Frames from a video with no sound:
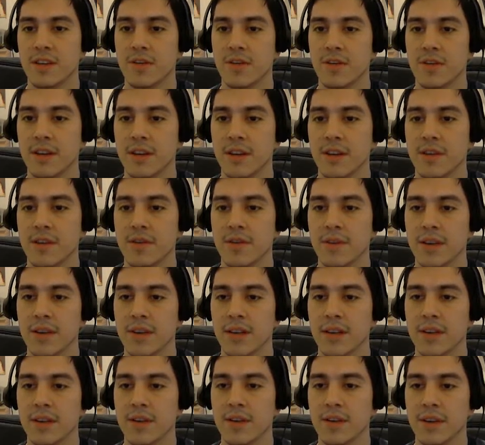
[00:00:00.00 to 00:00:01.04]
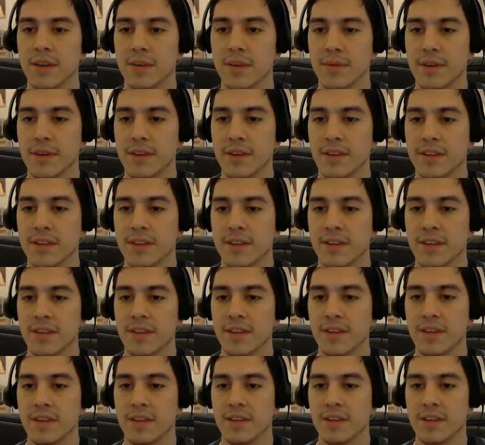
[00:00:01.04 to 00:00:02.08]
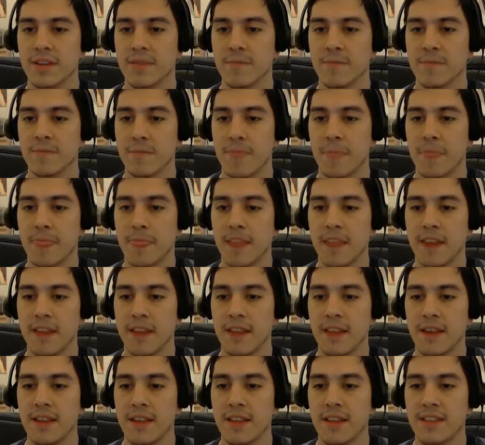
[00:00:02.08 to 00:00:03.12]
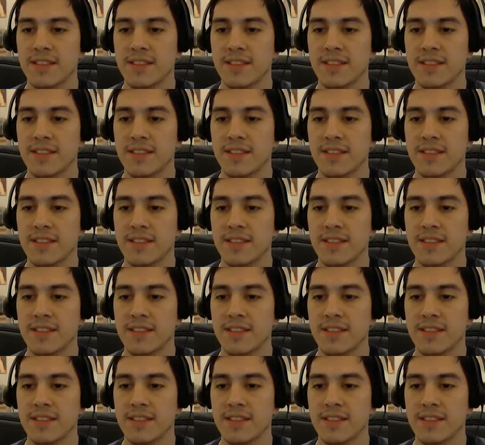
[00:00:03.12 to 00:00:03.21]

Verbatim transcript: Look at, look at, look at, look at.